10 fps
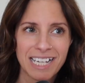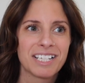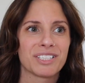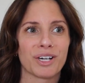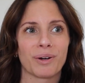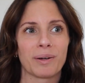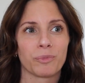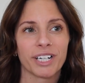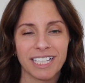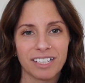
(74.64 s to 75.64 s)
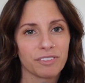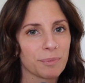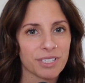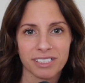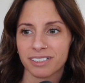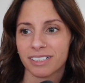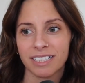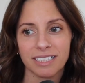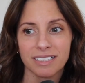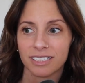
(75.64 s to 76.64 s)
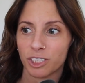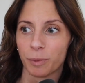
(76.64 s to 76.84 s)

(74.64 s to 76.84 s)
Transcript: So I'm working from 6:30 till